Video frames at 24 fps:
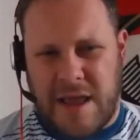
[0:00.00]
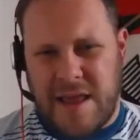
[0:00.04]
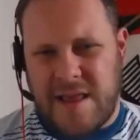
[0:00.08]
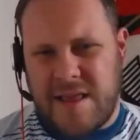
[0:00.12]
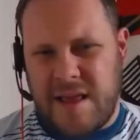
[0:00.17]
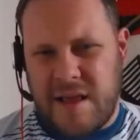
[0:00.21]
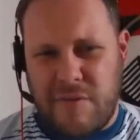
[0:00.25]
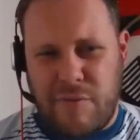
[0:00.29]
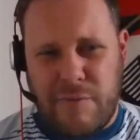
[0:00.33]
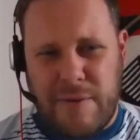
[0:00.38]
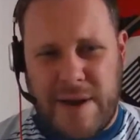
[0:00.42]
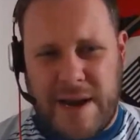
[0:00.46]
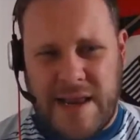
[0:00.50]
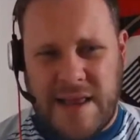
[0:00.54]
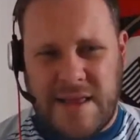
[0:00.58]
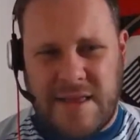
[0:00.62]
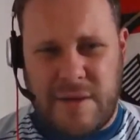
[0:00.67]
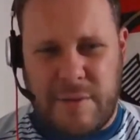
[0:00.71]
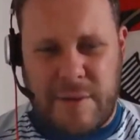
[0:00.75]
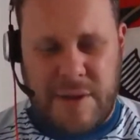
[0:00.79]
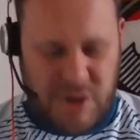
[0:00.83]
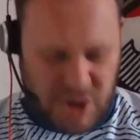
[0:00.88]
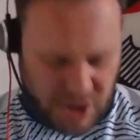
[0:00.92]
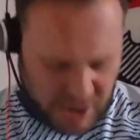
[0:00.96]
it didn't really
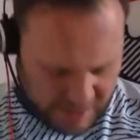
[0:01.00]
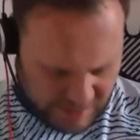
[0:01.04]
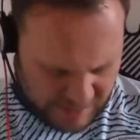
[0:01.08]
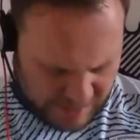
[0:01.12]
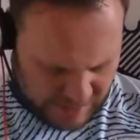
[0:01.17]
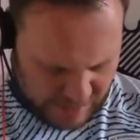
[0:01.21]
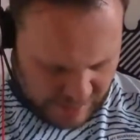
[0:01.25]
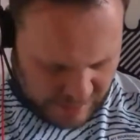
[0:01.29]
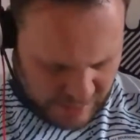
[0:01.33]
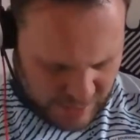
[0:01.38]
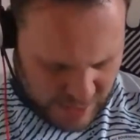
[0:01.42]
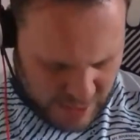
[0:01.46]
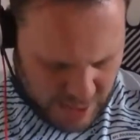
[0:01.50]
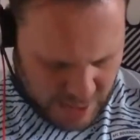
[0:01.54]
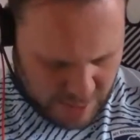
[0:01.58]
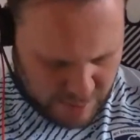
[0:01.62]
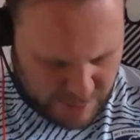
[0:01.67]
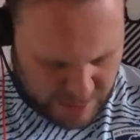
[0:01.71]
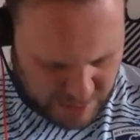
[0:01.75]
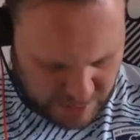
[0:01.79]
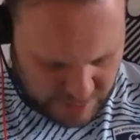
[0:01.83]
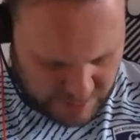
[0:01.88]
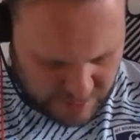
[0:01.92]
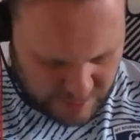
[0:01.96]
do it justice
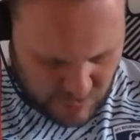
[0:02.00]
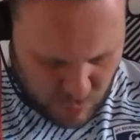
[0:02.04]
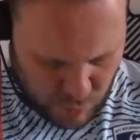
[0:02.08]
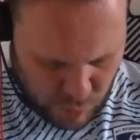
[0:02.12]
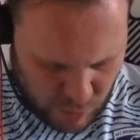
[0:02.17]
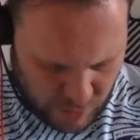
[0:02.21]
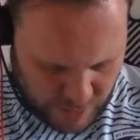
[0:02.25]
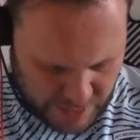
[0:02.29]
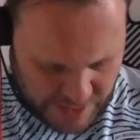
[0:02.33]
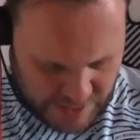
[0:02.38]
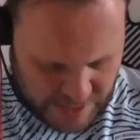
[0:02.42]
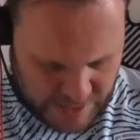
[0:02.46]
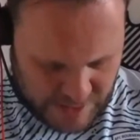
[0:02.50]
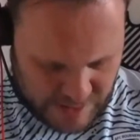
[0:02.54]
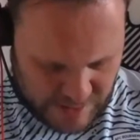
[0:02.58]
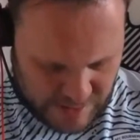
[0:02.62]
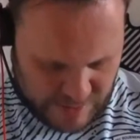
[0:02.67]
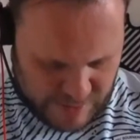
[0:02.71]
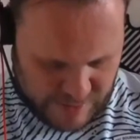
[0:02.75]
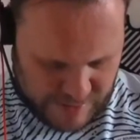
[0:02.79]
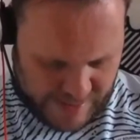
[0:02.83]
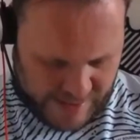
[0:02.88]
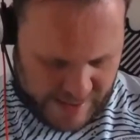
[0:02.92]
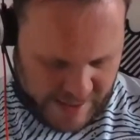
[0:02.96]
because the white
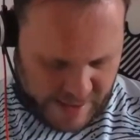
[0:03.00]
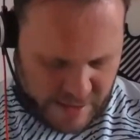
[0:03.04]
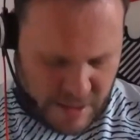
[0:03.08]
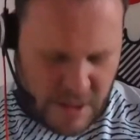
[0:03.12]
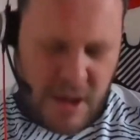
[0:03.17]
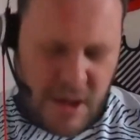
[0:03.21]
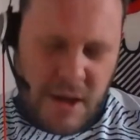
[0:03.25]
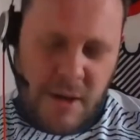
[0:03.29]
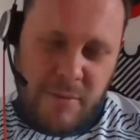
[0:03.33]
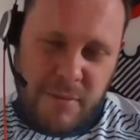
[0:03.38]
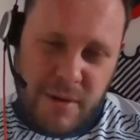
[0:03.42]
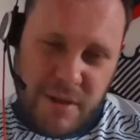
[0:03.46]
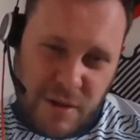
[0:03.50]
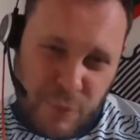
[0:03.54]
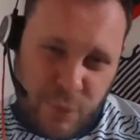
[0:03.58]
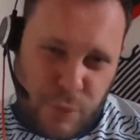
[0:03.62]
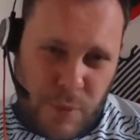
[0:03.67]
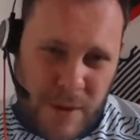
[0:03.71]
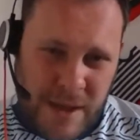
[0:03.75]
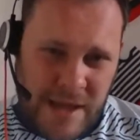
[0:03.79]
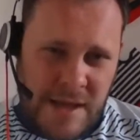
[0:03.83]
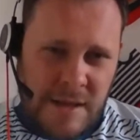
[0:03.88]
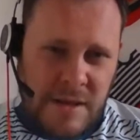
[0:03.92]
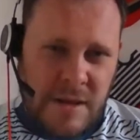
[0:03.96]
in there
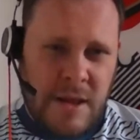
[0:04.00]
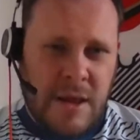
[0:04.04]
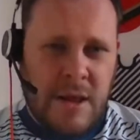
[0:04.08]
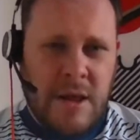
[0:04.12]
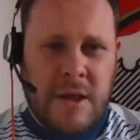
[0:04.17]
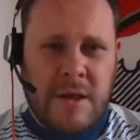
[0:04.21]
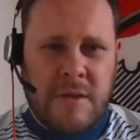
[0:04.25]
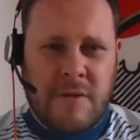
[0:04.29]
between